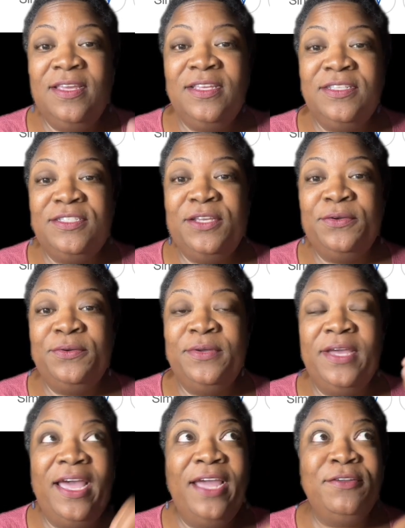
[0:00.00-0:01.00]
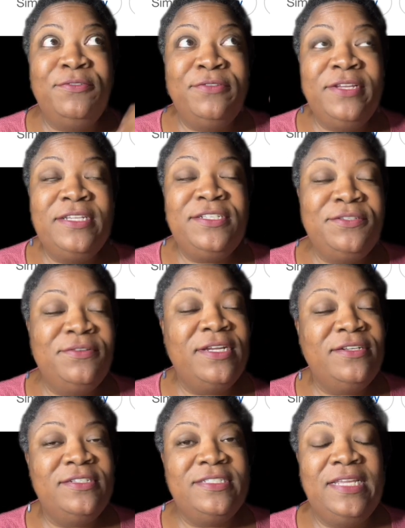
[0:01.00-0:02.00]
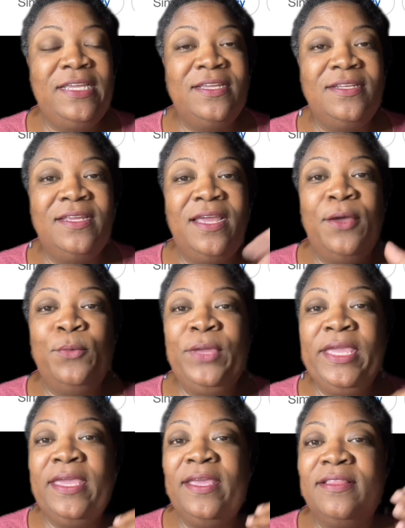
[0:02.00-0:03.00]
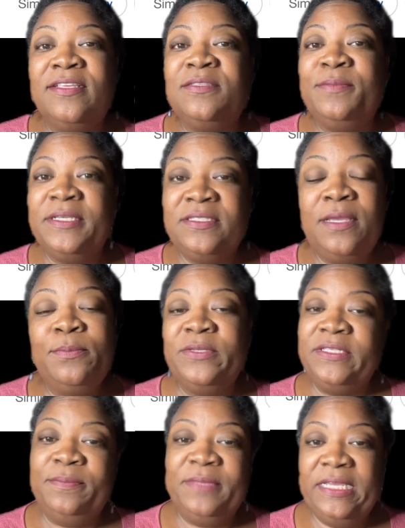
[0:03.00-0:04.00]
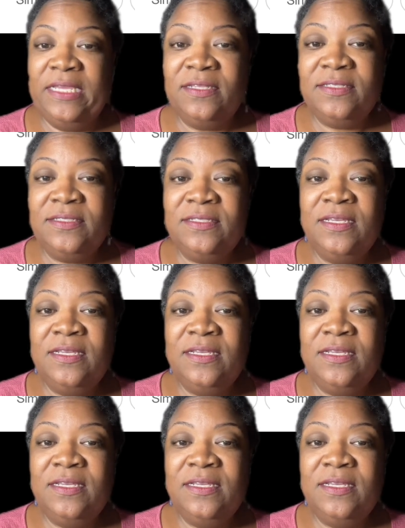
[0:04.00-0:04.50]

So I really do understand how we can get this mixed up with something else.